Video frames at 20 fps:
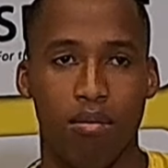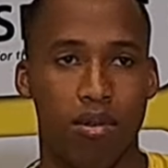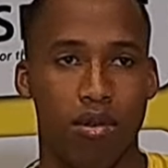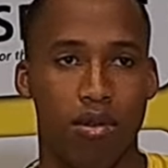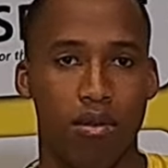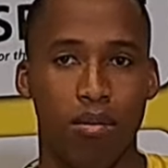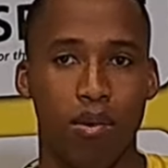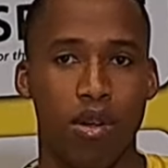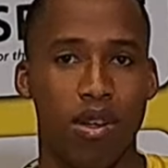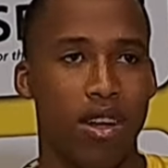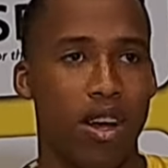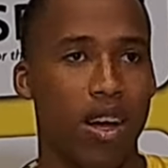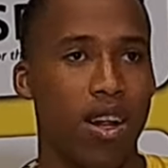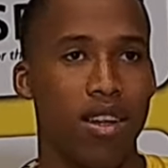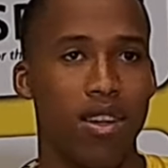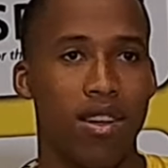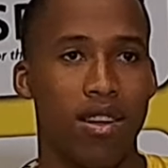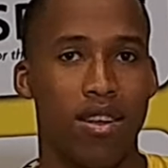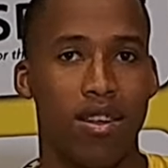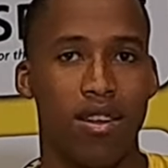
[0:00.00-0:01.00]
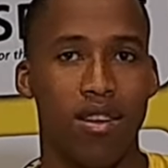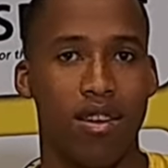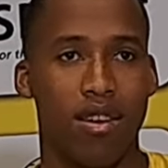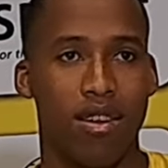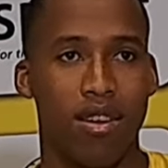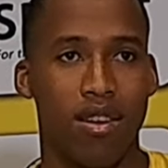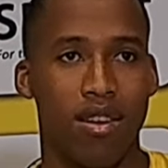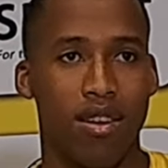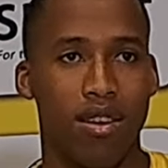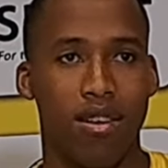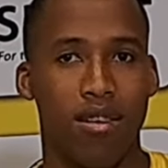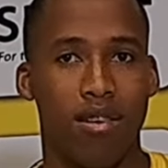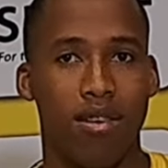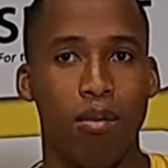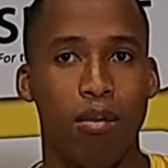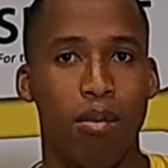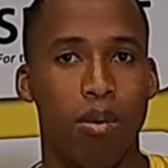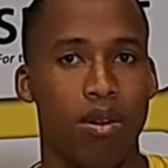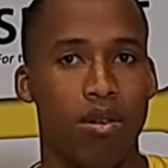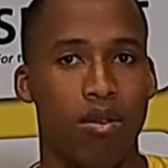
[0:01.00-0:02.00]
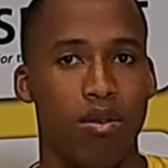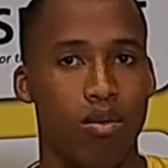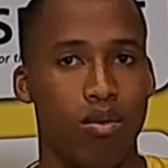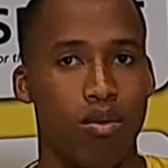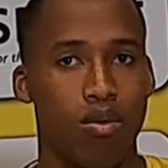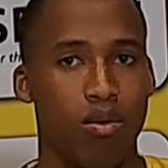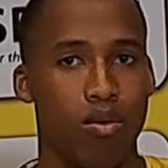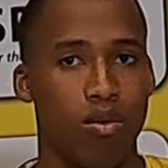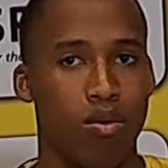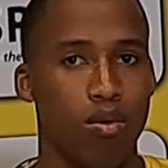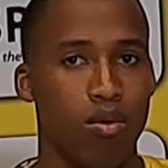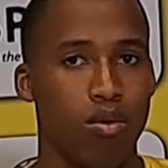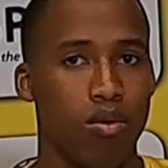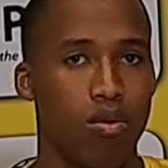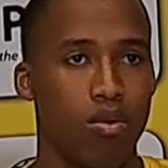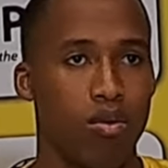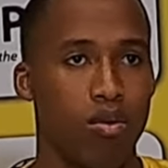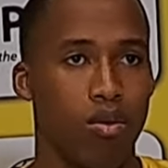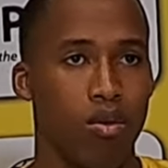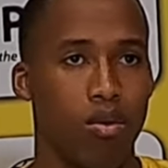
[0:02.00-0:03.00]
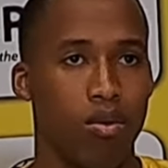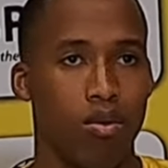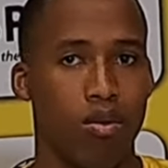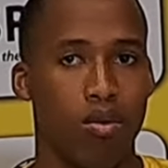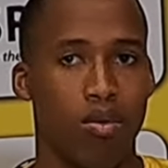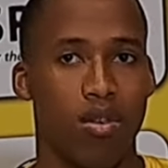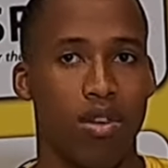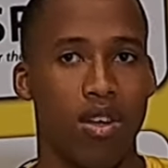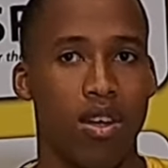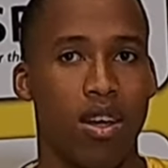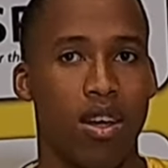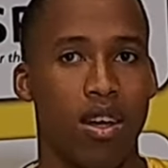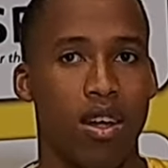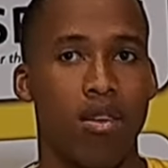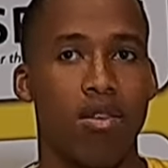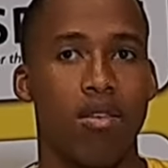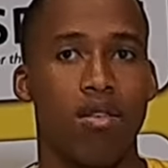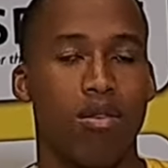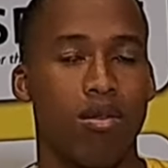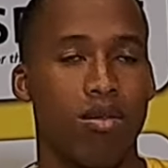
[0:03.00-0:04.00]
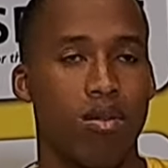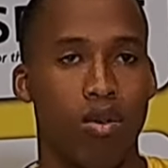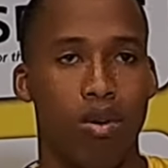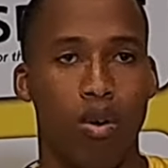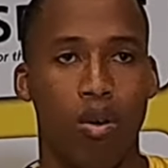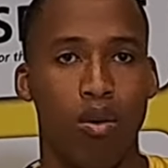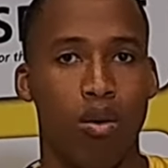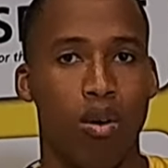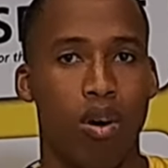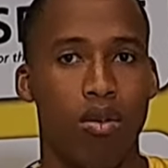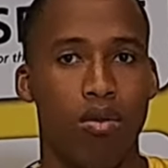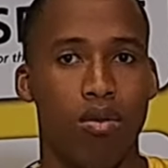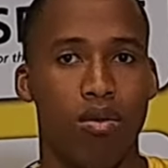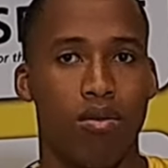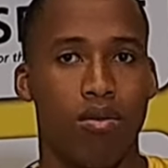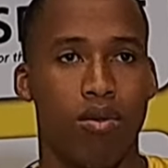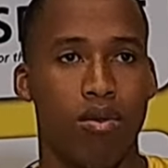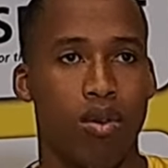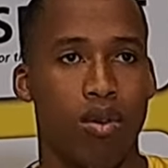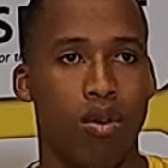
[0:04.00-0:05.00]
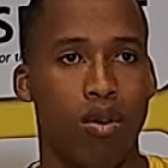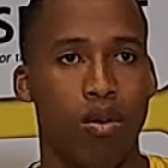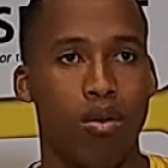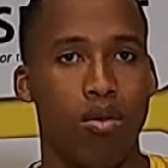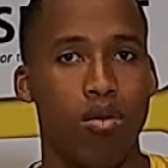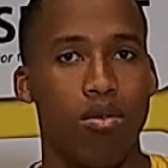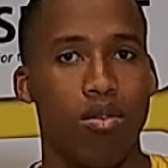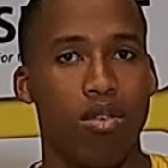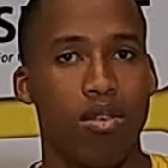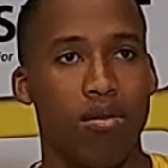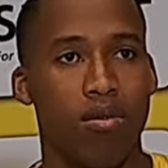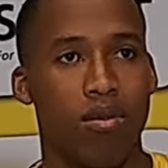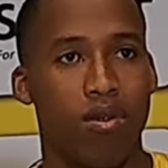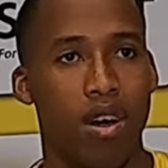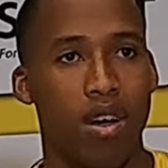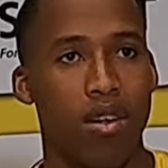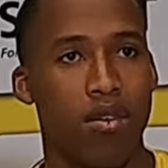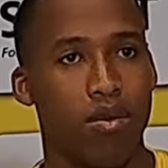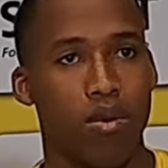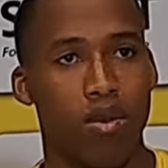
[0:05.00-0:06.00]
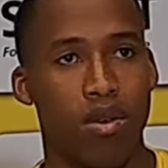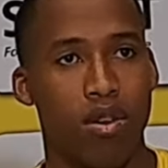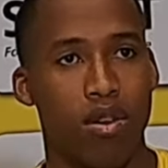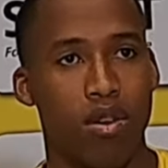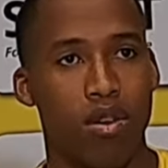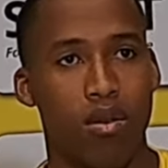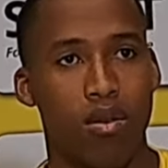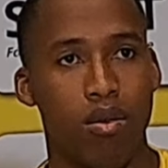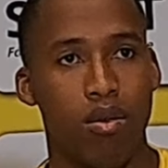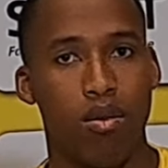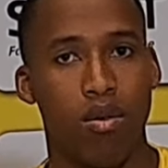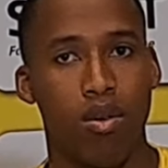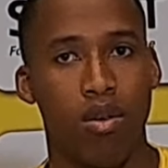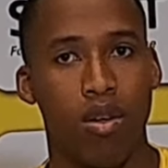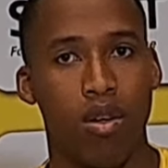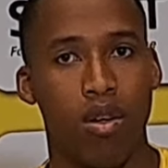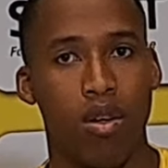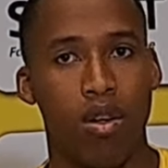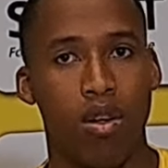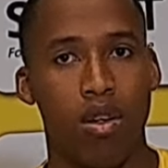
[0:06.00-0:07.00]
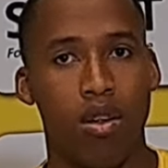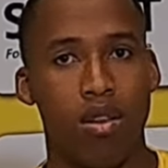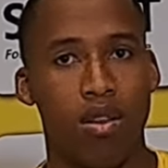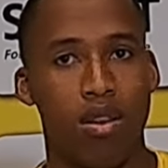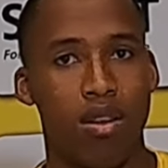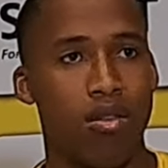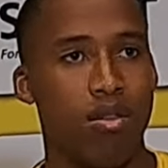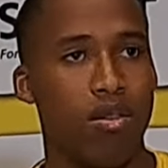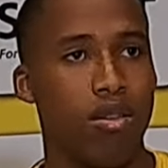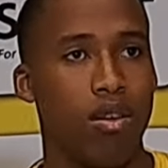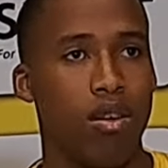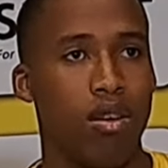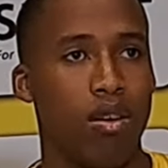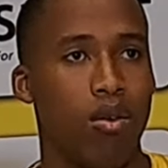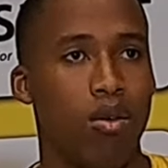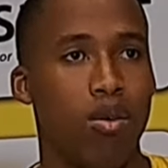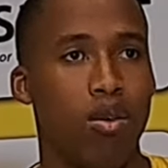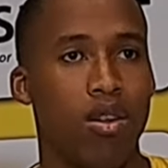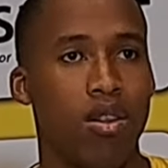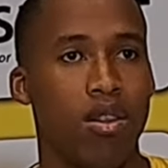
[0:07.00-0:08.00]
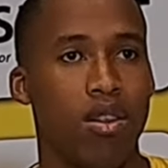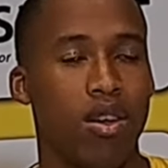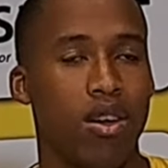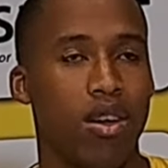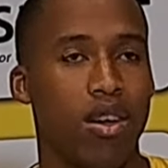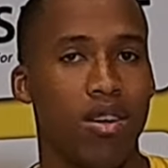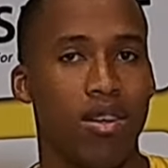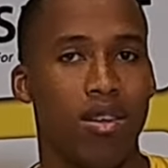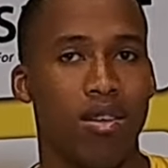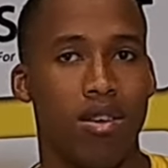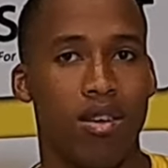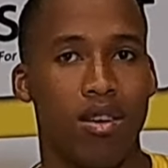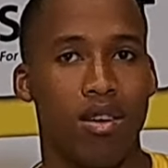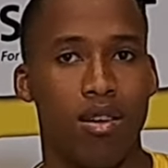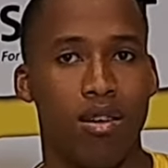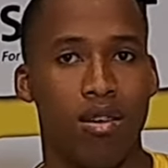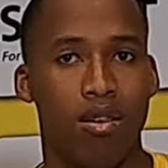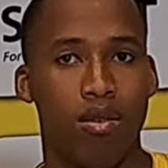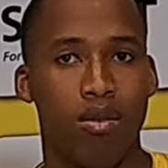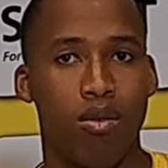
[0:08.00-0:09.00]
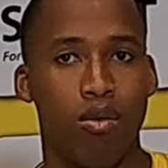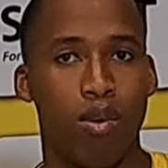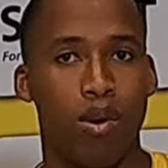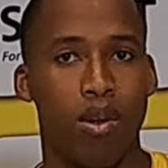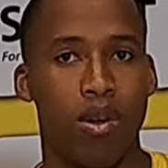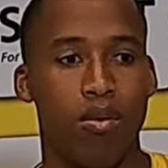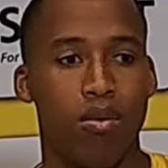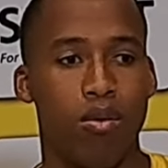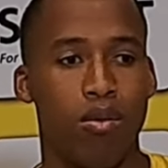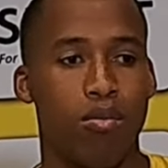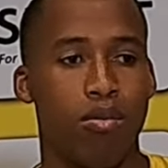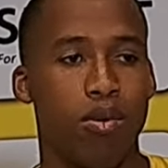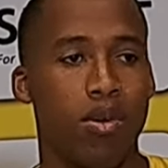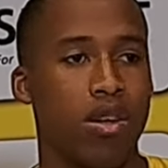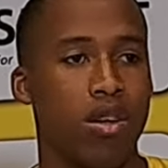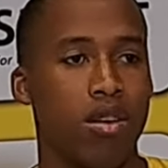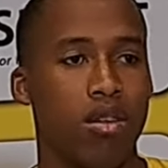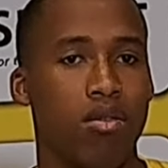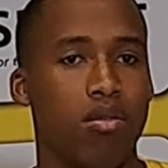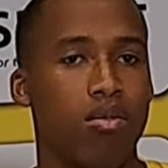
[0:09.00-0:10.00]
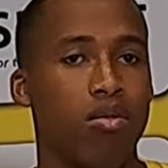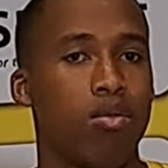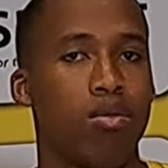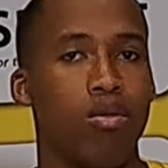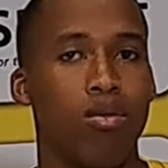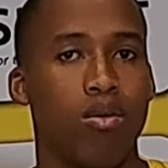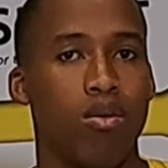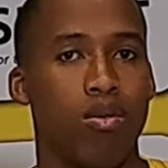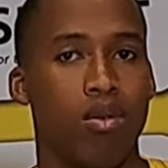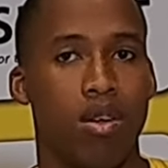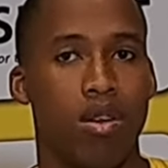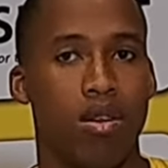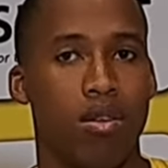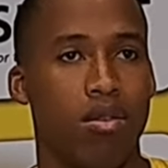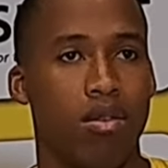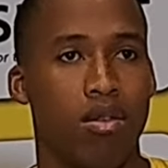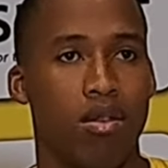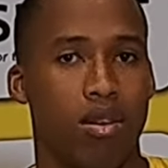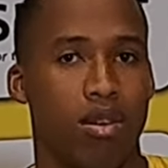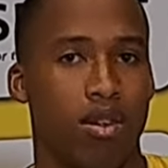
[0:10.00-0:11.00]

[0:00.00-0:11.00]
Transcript: this mentality and, and, the discipline to, to, to, to seek and go out for your goals and fight for it, you know. That's the only thing I can say. Nobody will bring it to you and